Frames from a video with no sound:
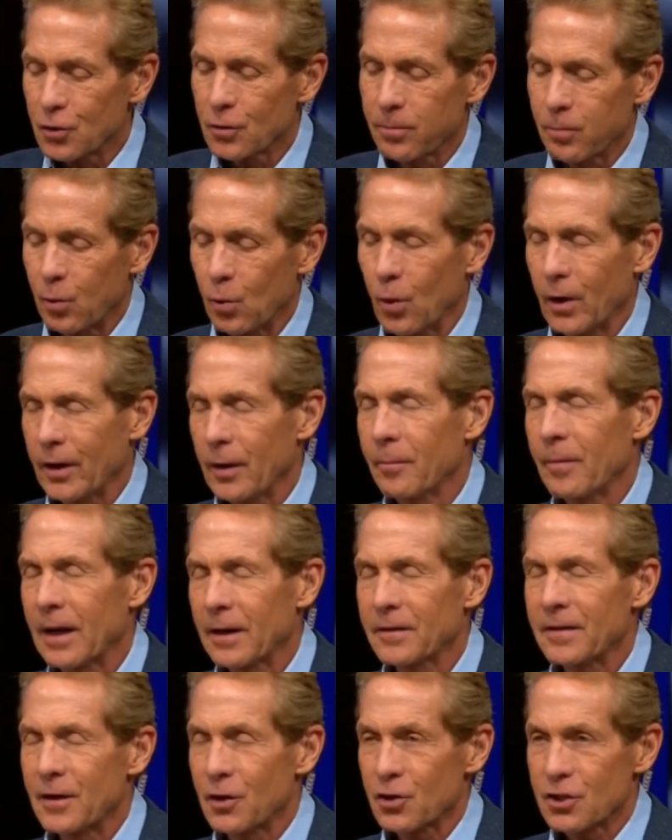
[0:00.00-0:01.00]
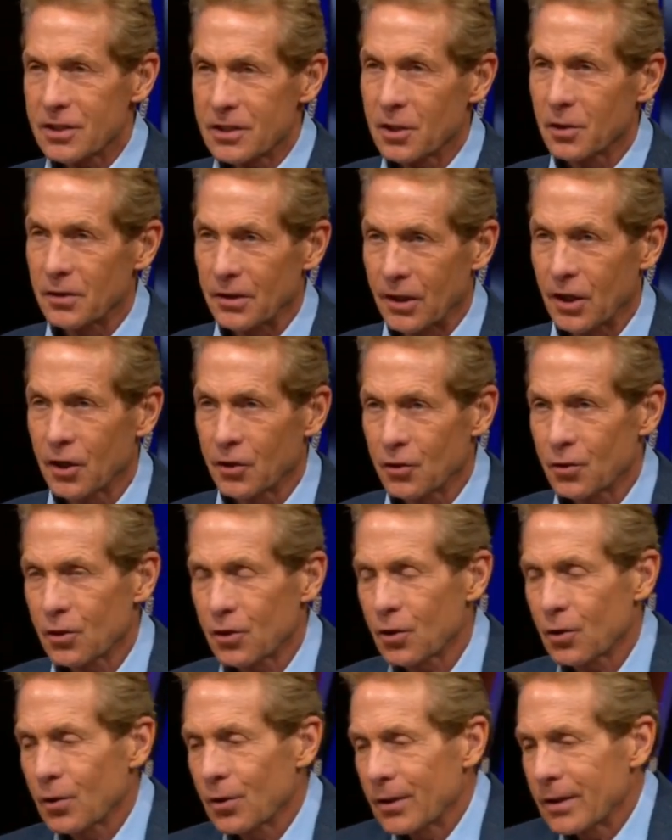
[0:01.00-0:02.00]
point about there's still an
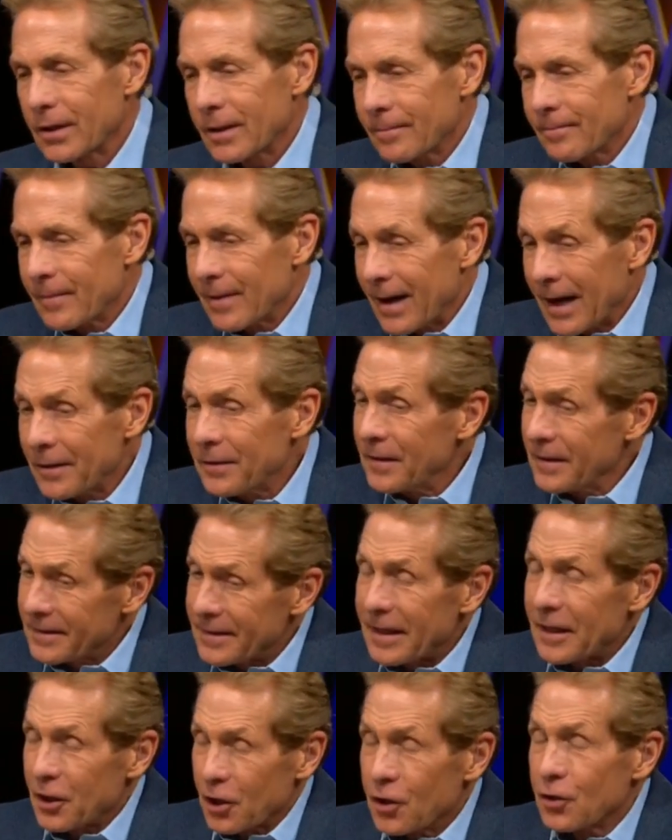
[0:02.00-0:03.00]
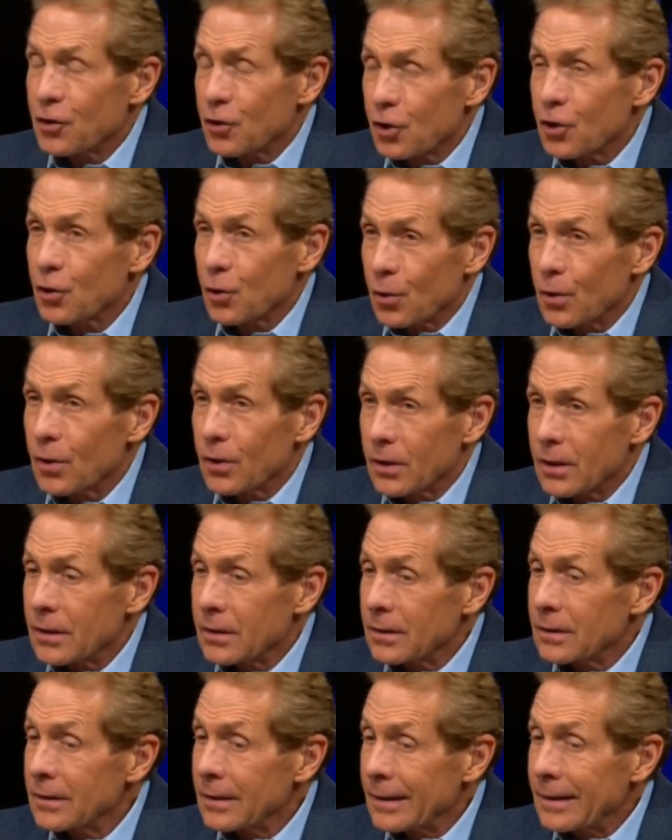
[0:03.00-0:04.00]
undercurrent. I think that undercurrent
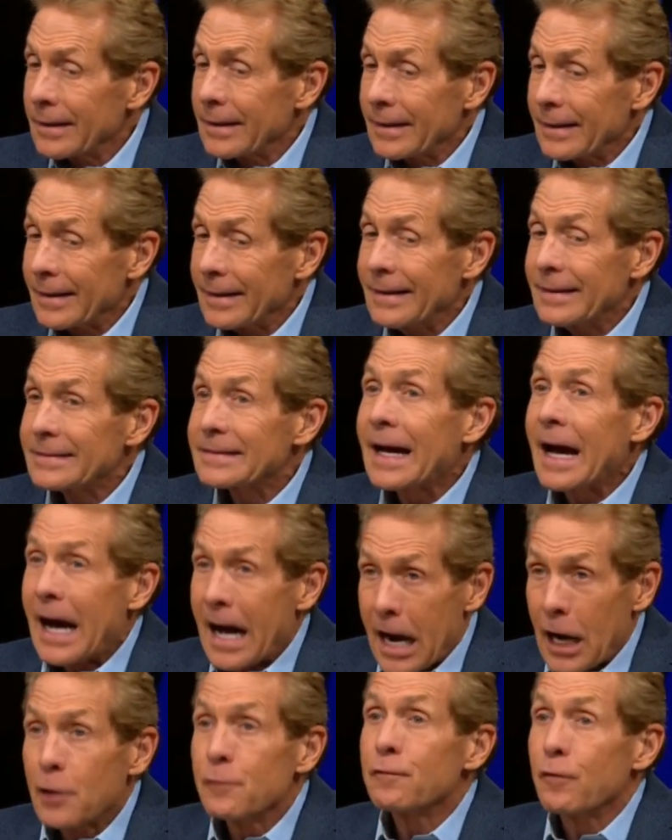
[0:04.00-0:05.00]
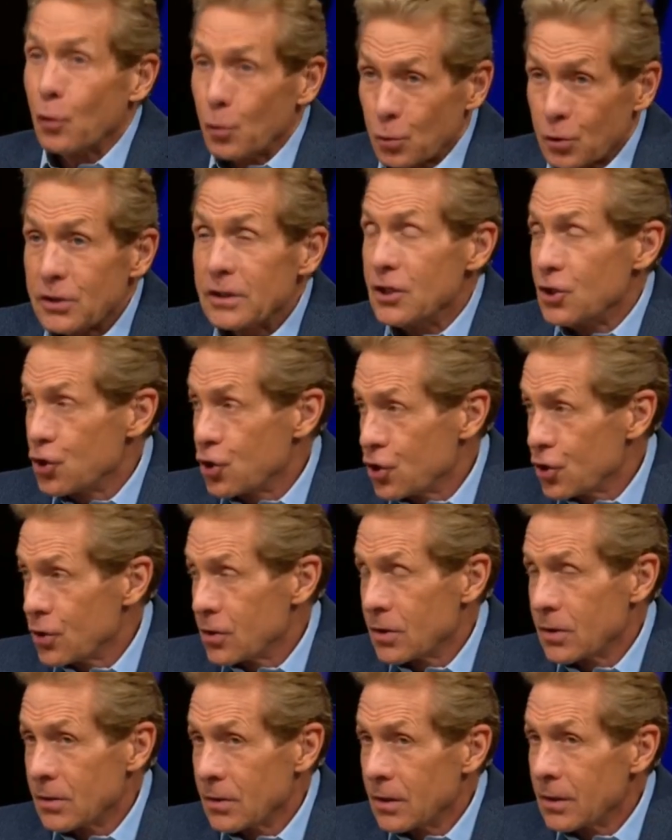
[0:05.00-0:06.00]
is high voltage.
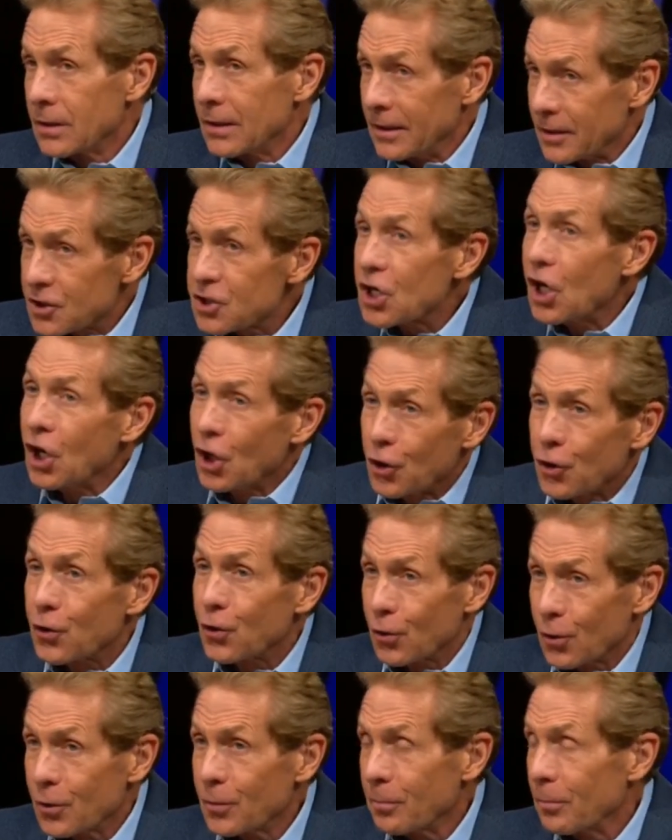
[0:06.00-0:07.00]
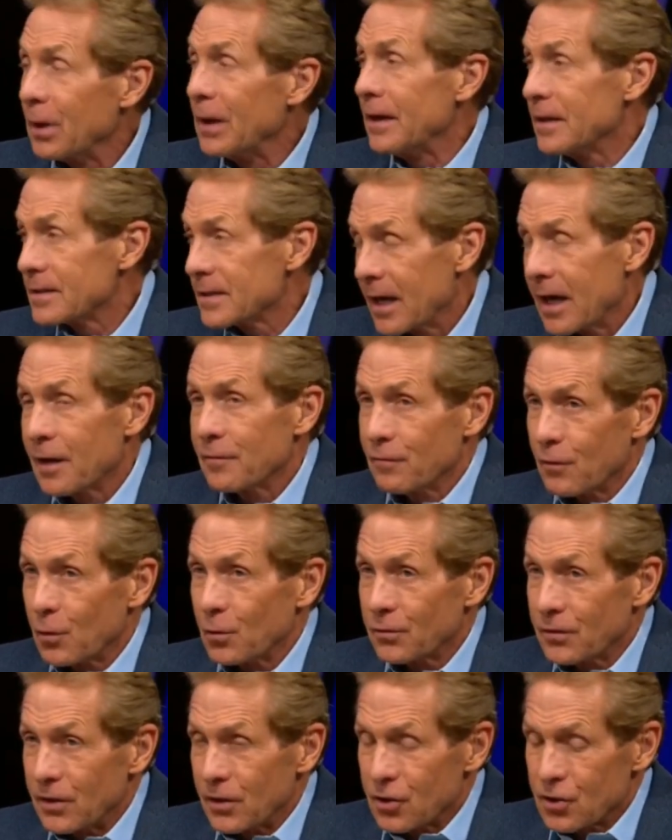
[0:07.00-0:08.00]
It's under, but it's high
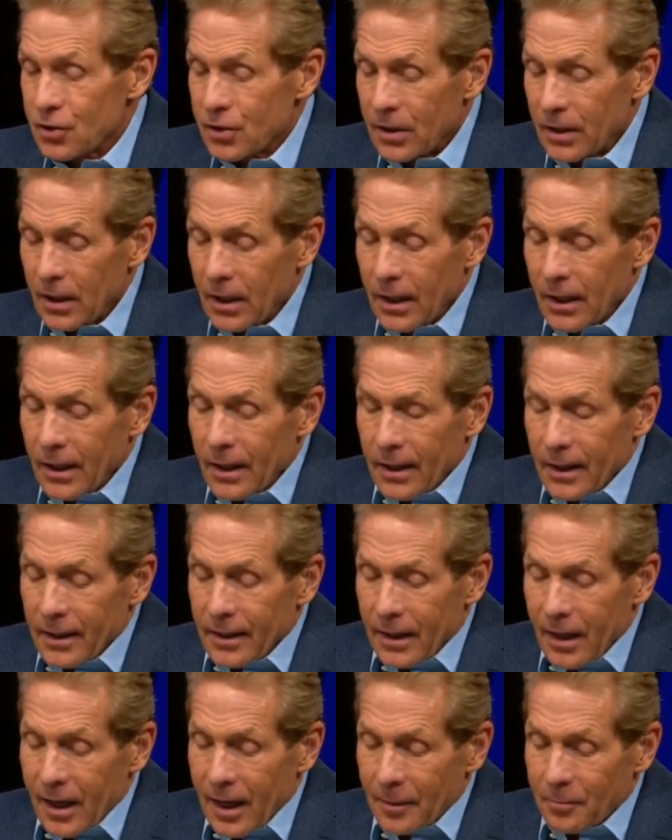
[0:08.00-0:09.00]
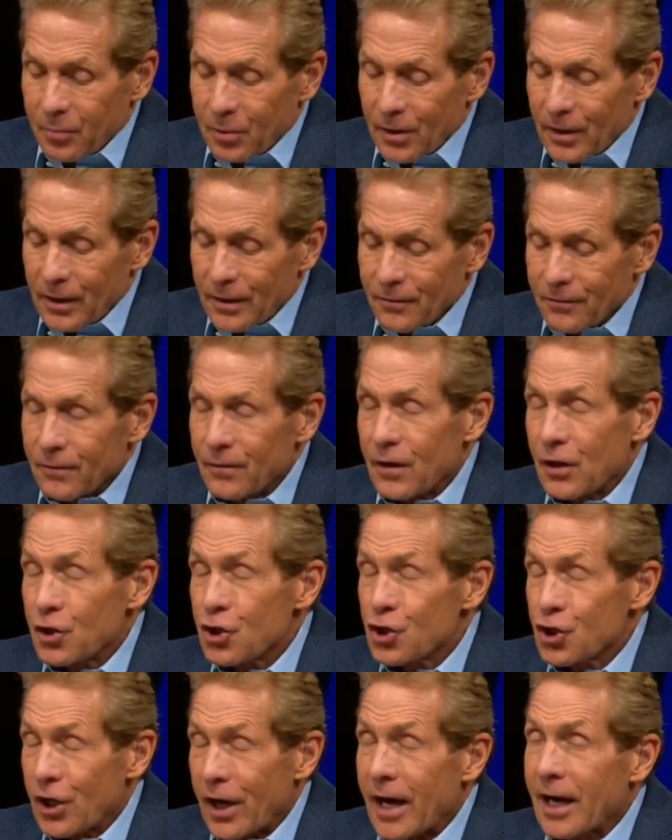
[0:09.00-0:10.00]
voltage. And I believe that
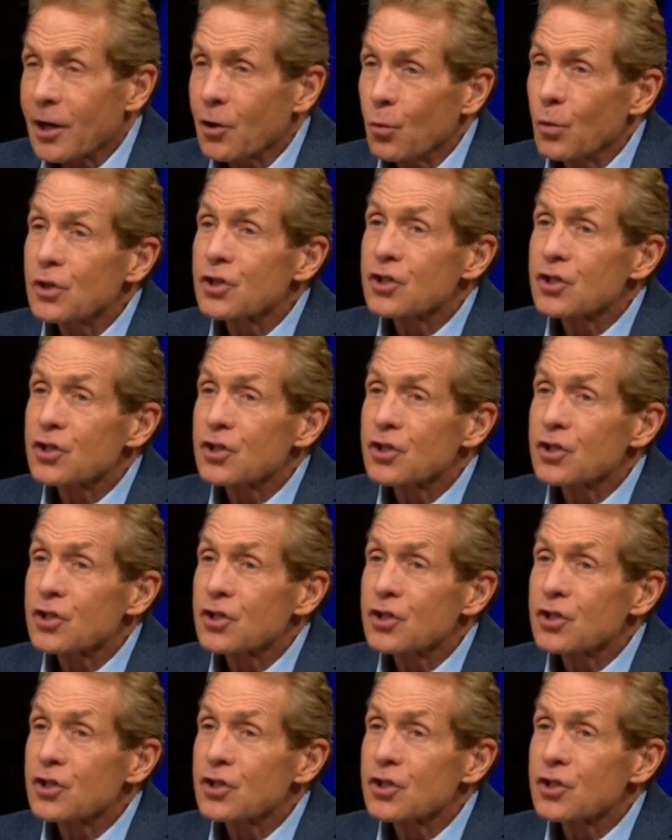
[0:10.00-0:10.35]
Shaq was